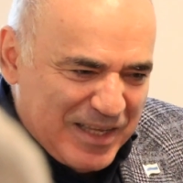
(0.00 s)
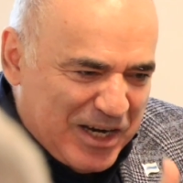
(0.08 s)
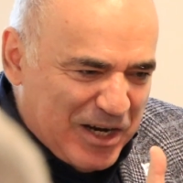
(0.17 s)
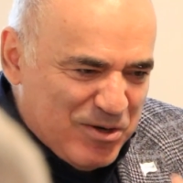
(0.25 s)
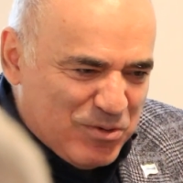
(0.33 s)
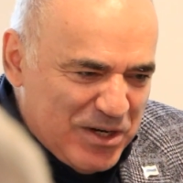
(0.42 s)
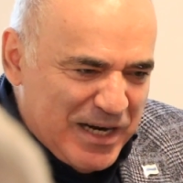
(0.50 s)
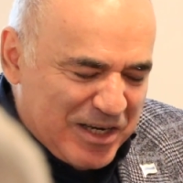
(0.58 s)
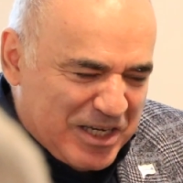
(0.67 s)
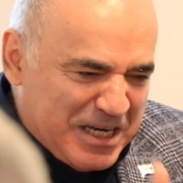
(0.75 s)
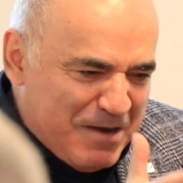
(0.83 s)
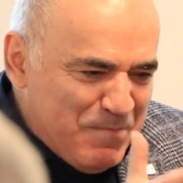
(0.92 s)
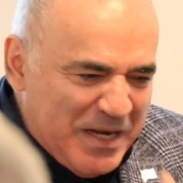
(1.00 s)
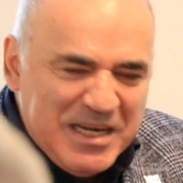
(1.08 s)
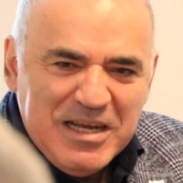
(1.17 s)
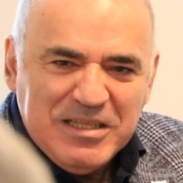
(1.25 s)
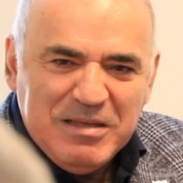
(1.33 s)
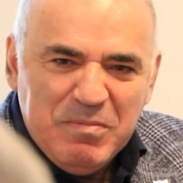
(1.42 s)
the country that is
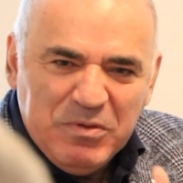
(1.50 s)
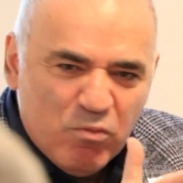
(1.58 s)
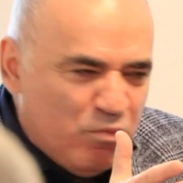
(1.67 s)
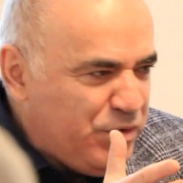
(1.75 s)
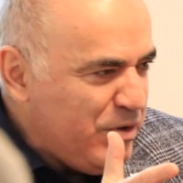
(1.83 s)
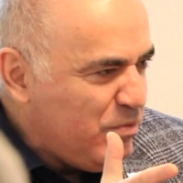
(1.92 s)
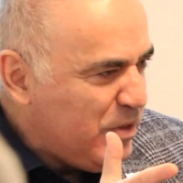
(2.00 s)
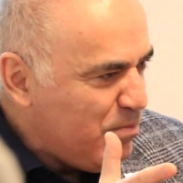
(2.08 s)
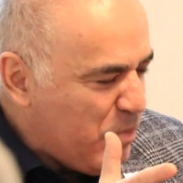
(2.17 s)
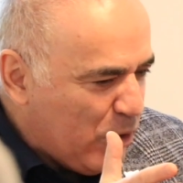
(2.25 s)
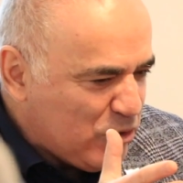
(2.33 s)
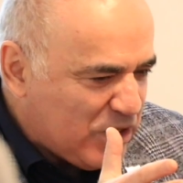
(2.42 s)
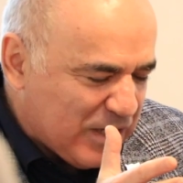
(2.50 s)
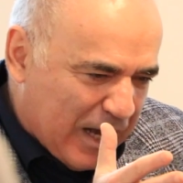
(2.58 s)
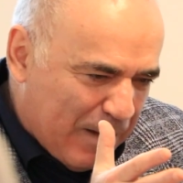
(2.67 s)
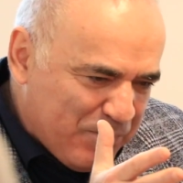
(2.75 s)
committing the most